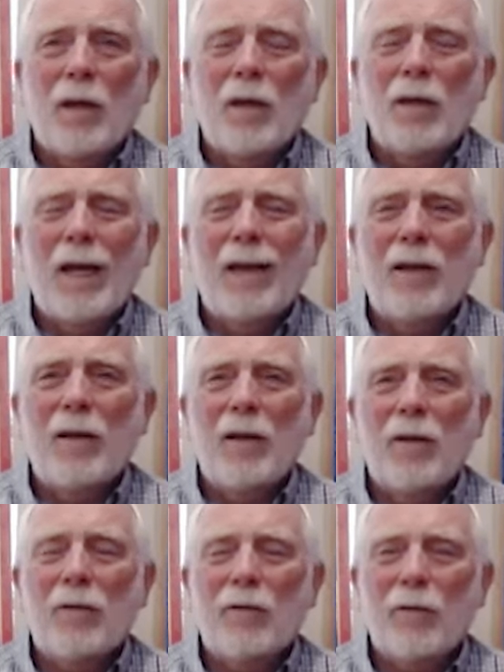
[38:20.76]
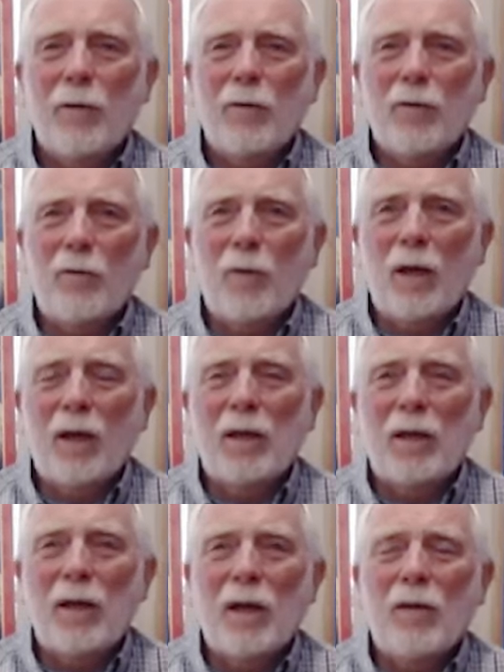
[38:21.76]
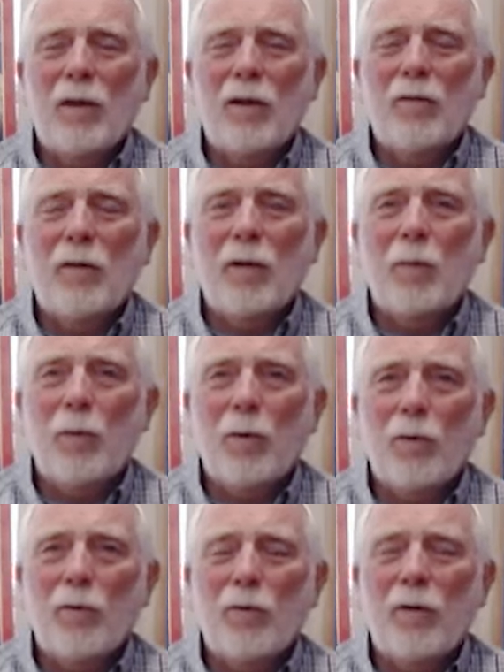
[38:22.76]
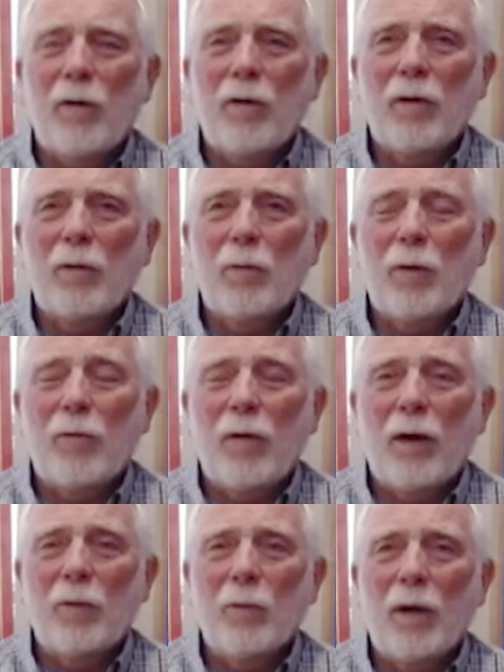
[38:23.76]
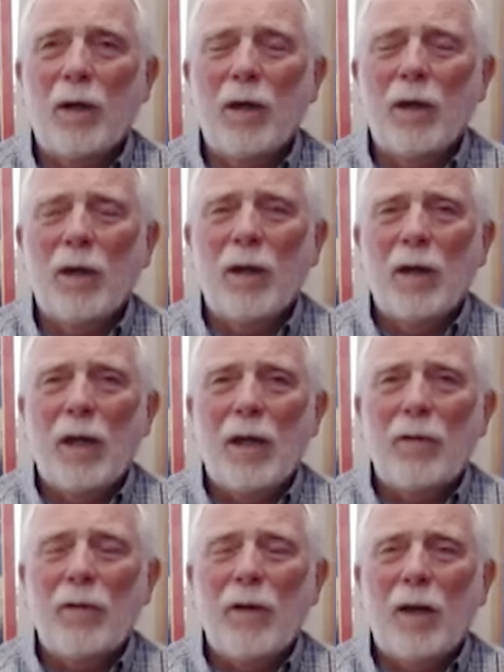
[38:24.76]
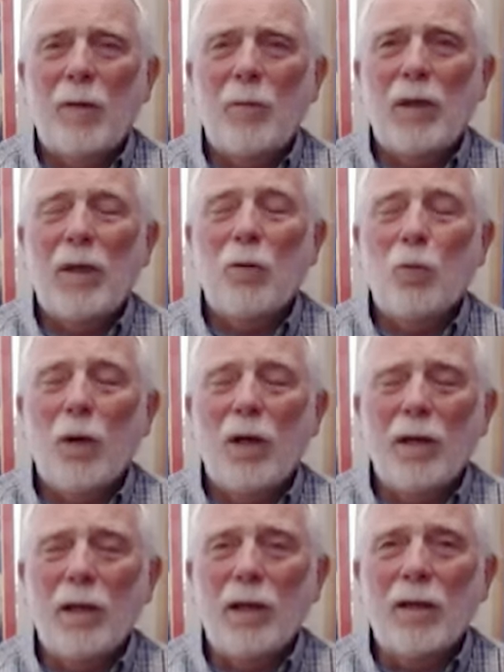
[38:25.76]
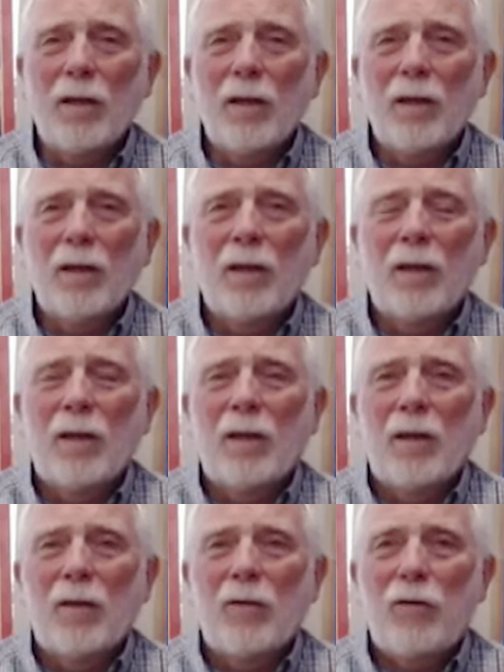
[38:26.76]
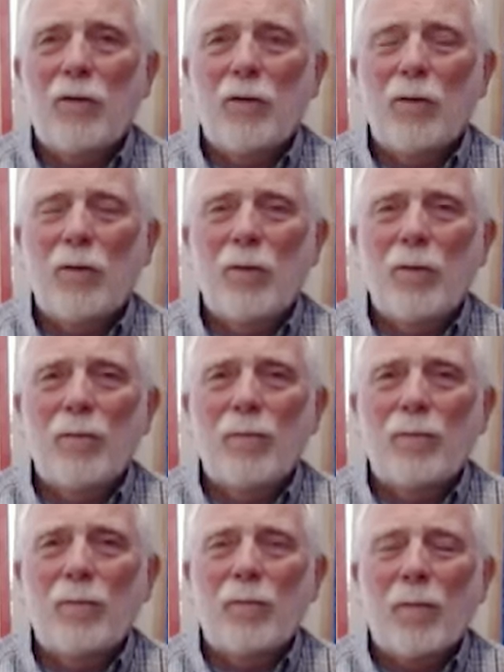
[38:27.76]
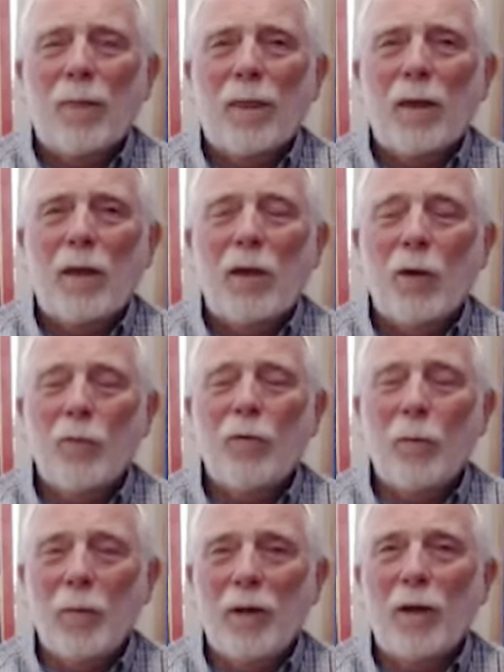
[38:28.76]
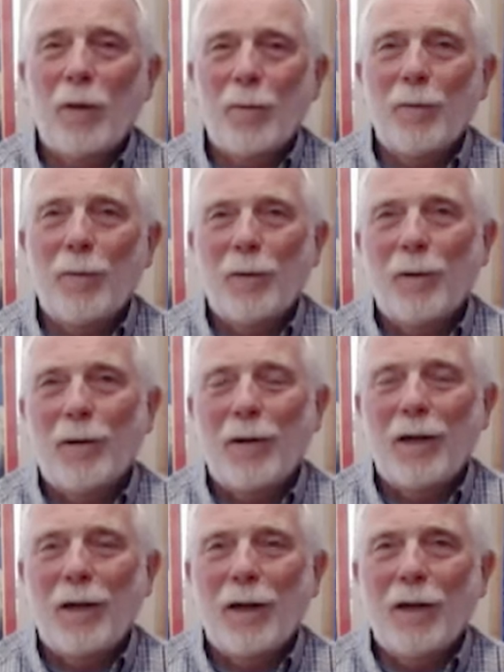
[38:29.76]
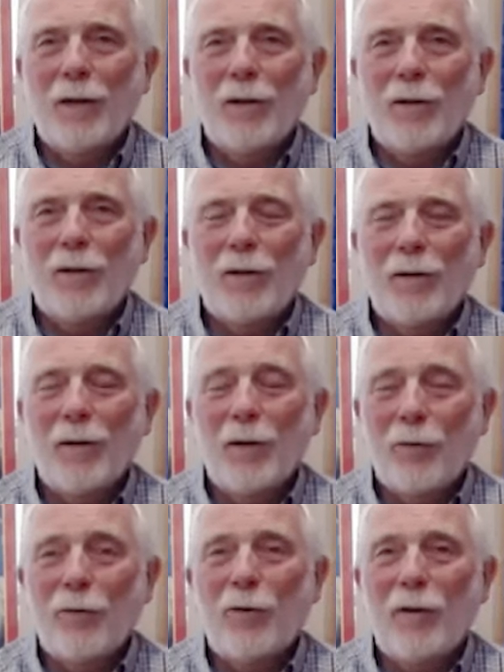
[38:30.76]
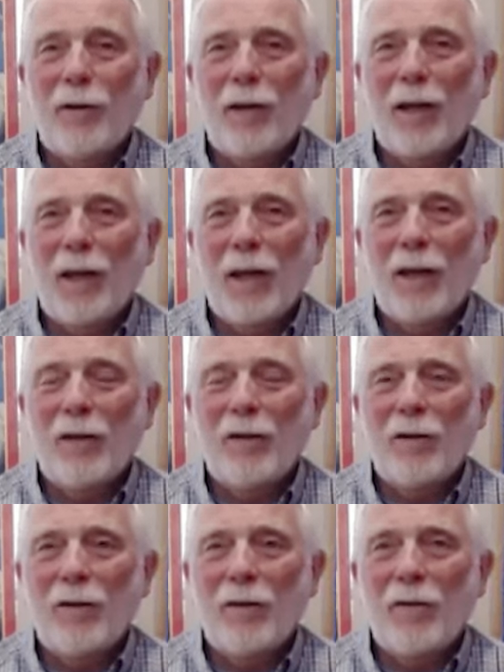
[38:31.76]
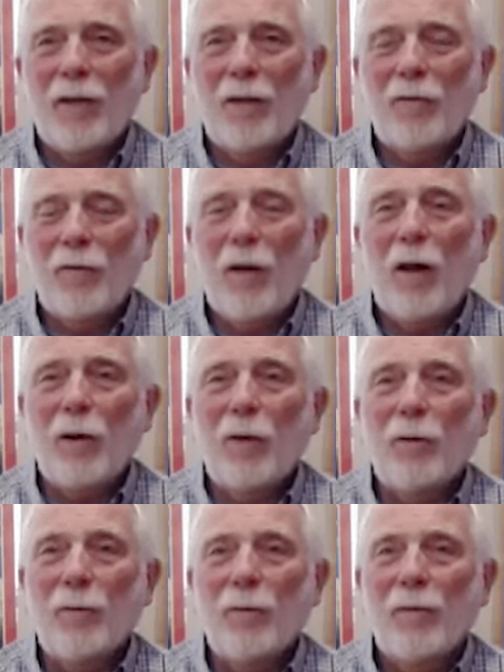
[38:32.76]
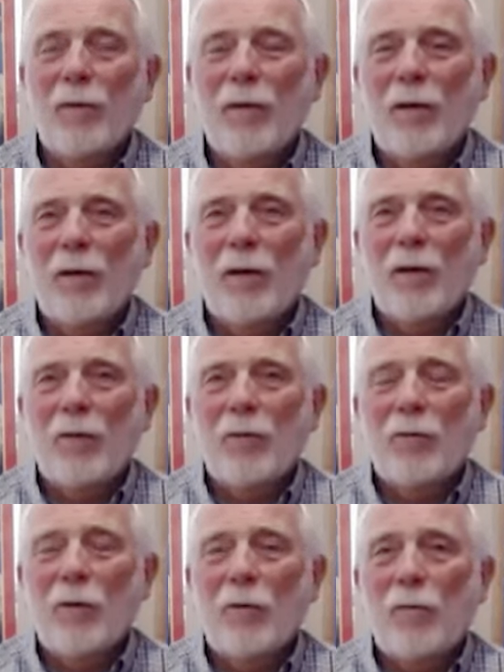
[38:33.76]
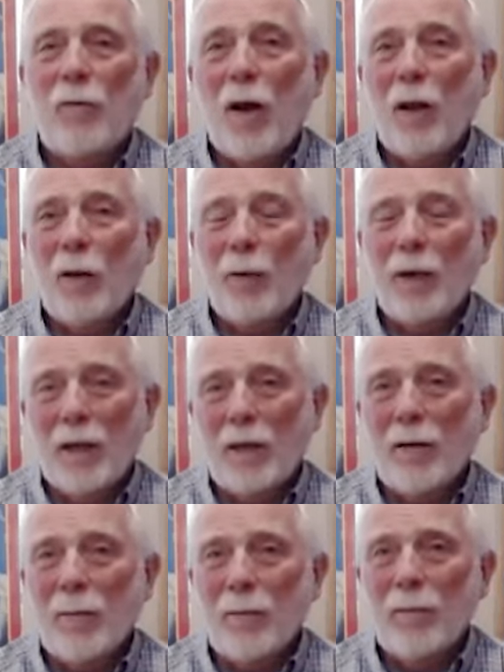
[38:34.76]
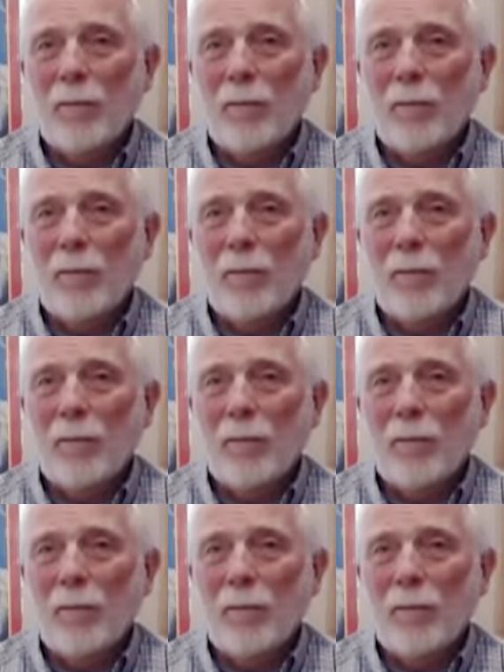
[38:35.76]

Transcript: not in an exclusive way, yet in a very personal and profound way. And then being willing to hear from him and listen and then follow. So following him